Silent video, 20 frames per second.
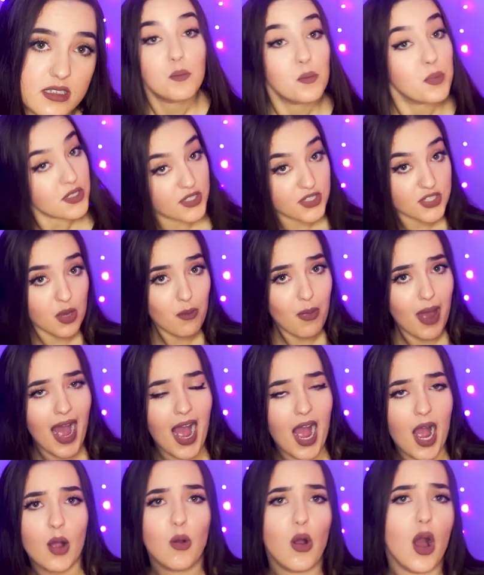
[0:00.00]
But
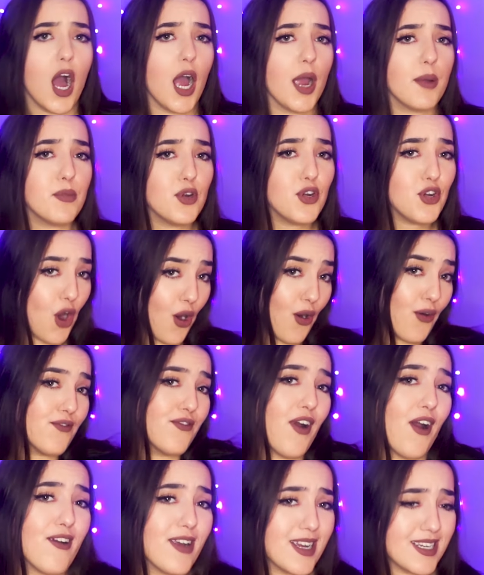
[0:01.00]
somehow I'm not
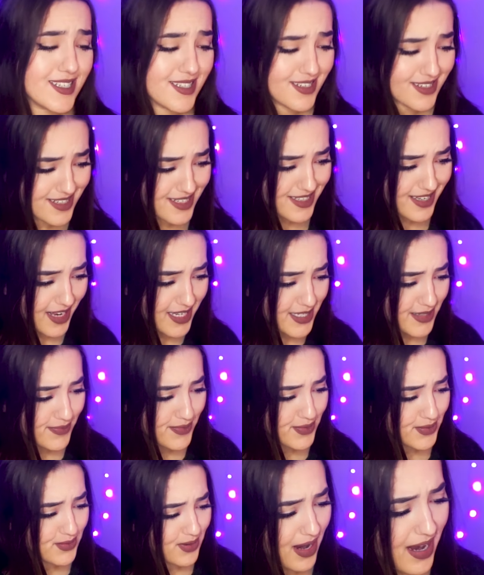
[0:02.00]
very
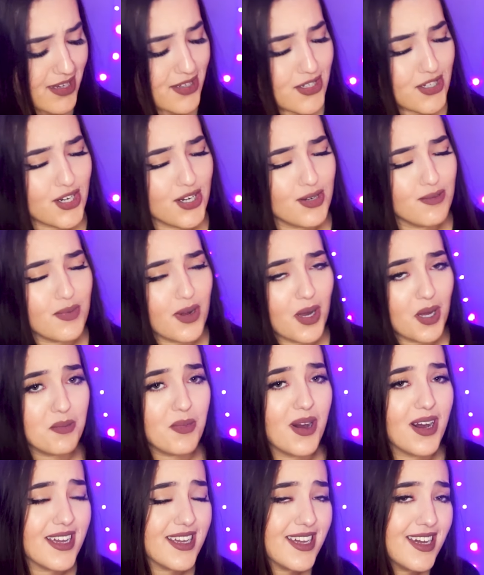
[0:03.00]
successful as shown by
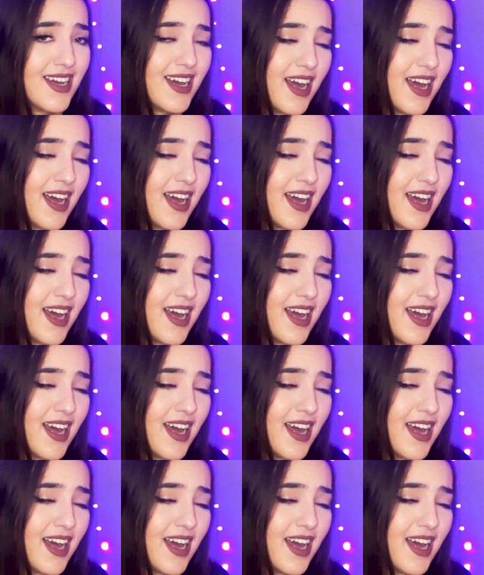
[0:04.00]
my